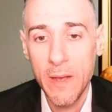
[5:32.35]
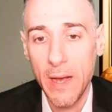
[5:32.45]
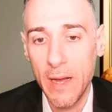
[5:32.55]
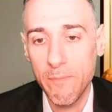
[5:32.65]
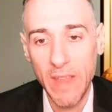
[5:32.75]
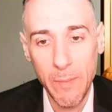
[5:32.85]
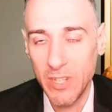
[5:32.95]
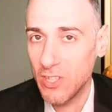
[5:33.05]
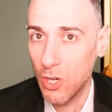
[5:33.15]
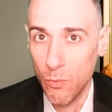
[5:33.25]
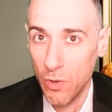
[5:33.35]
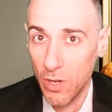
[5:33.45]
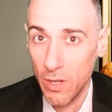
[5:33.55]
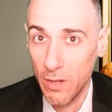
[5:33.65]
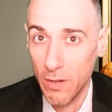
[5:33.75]
Um, that means, you know,
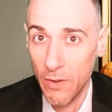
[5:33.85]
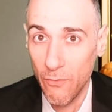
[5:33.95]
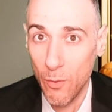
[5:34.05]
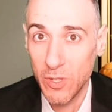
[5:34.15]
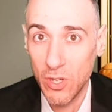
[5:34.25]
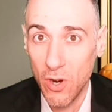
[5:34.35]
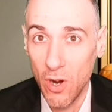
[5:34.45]
uh, conformists are,